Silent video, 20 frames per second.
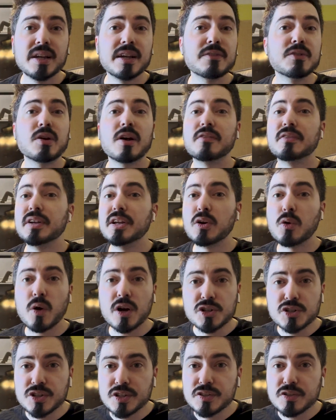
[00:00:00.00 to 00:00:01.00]
If you have any
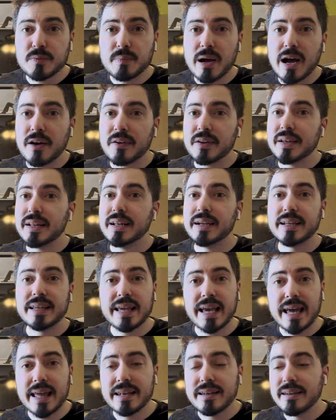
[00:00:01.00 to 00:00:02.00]
questions about it,
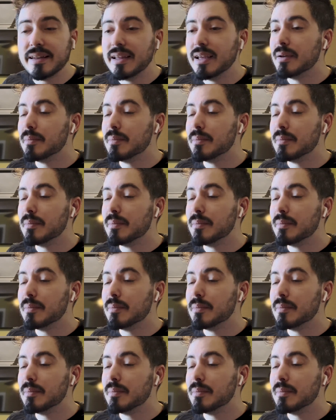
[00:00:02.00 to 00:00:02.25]
again,